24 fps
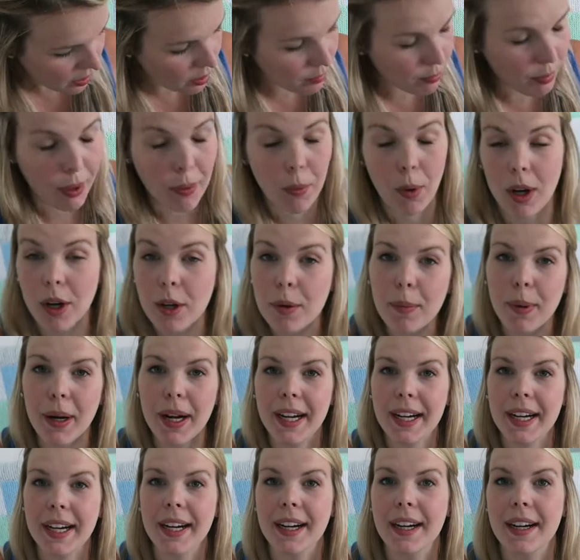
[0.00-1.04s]
my water
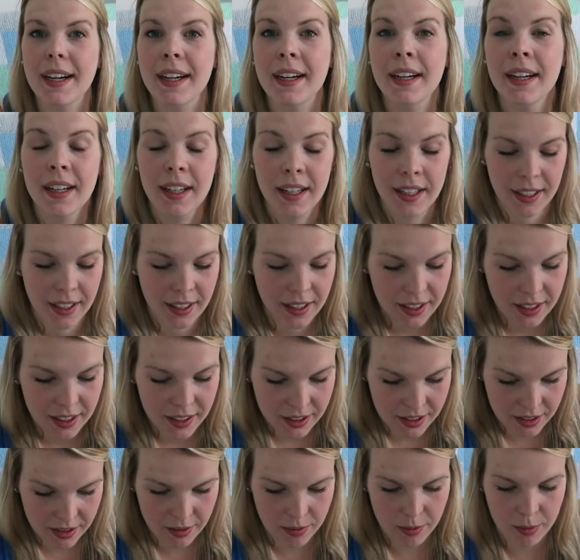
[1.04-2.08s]
breaking
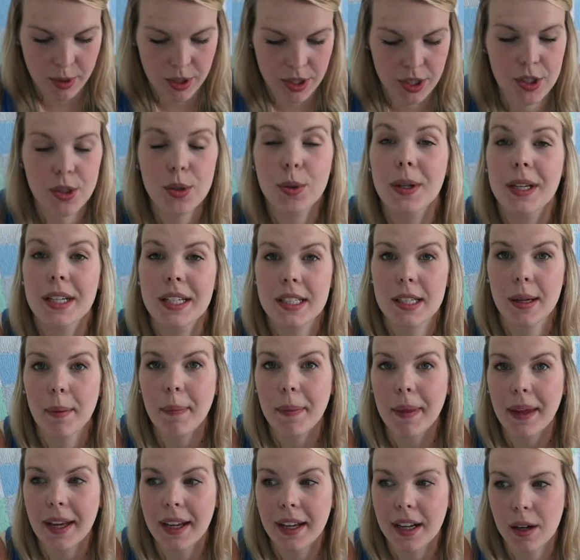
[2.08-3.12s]
was doing
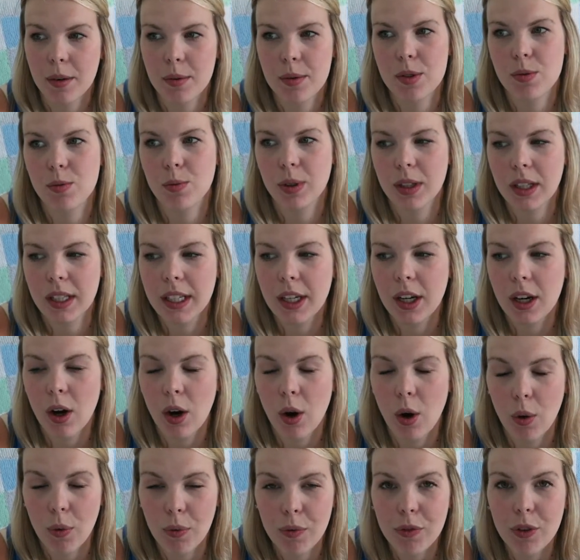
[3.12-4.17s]
something, and I was really
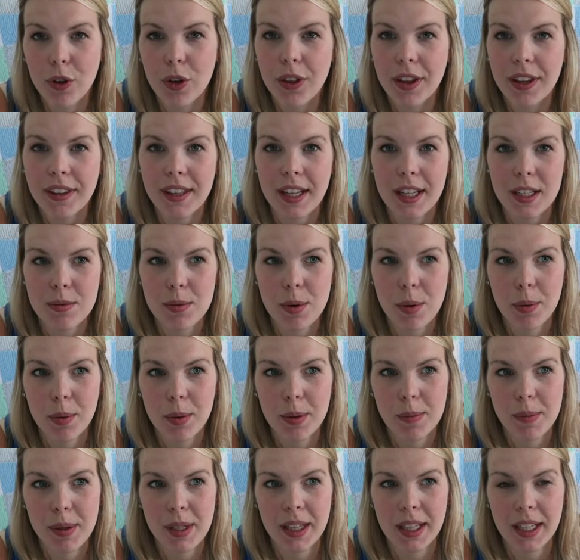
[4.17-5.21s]
hopeful that that's what
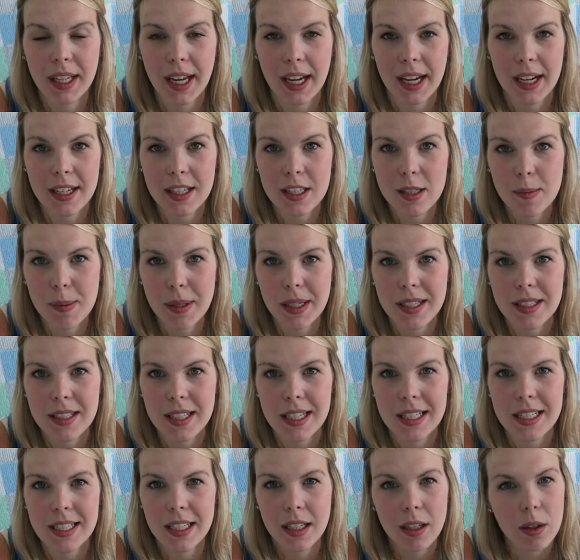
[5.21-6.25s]
would be the case, because
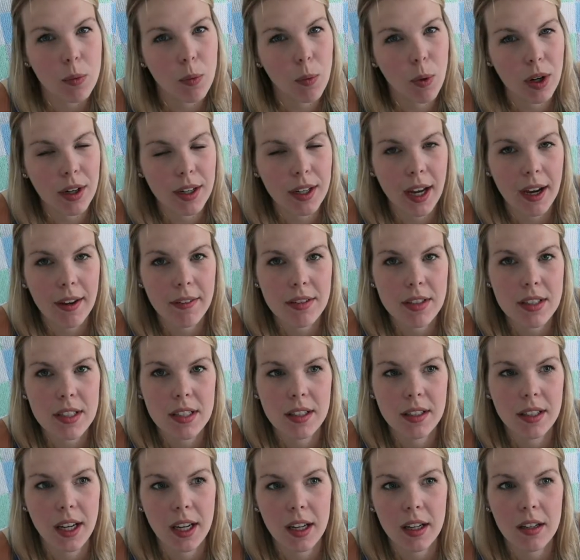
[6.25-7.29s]
I didn't want to have to
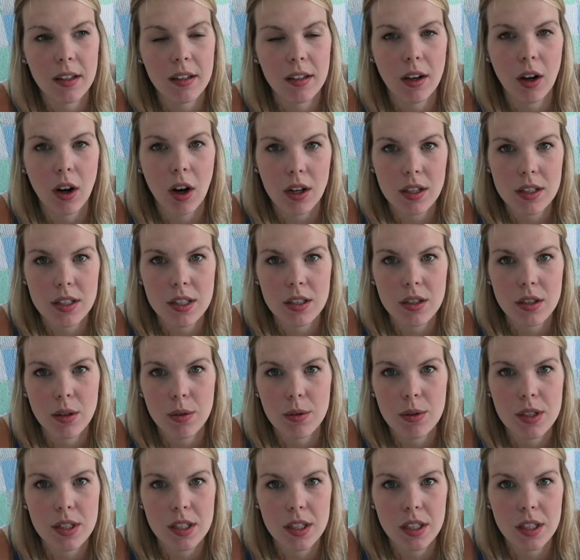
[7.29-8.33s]
get
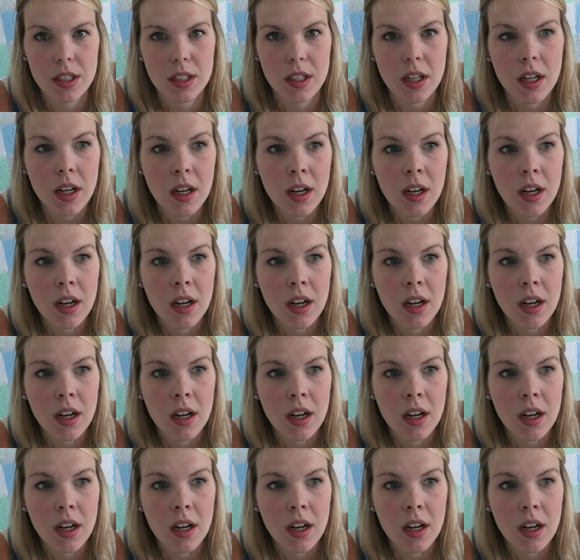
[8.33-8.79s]
oxytocin.